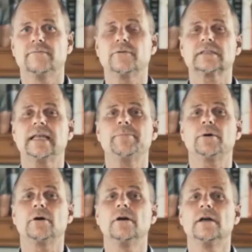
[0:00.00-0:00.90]
For
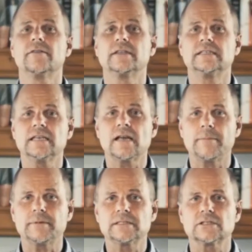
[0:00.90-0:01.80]
example, the
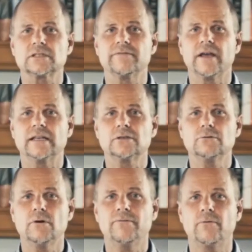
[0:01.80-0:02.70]
decomposition of
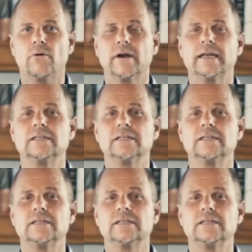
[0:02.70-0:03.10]
N2O4